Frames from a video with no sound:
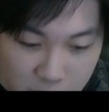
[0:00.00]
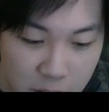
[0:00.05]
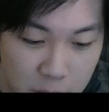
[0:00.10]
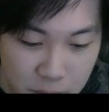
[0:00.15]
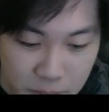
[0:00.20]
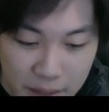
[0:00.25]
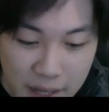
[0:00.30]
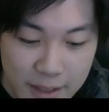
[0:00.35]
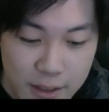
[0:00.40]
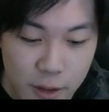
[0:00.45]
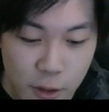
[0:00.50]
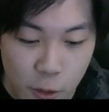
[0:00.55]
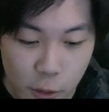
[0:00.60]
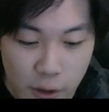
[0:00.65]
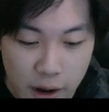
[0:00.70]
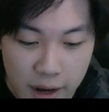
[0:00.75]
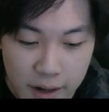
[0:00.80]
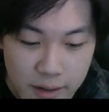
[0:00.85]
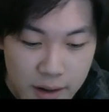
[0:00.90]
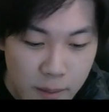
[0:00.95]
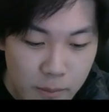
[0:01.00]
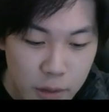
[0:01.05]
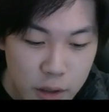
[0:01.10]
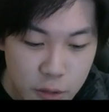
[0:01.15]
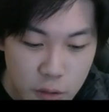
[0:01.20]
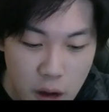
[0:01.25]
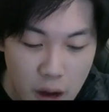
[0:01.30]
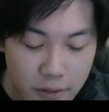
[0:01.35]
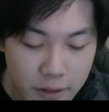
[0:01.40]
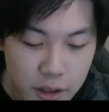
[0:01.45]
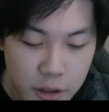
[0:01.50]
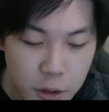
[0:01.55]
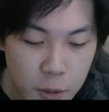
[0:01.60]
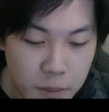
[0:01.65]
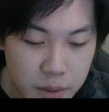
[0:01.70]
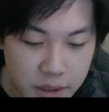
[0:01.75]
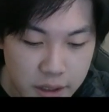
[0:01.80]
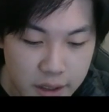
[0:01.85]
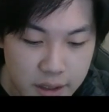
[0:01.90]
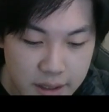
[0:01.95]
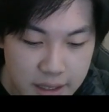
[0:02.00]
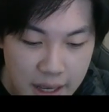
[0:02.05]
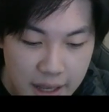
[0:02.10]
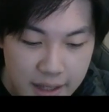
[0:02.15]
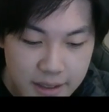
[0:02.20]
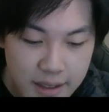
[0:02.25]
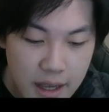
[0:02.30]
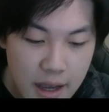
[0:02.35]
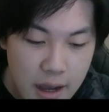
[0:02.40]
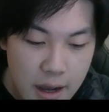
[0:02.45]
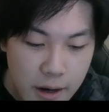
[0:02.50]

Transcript: that's not great. Number 12, a super success.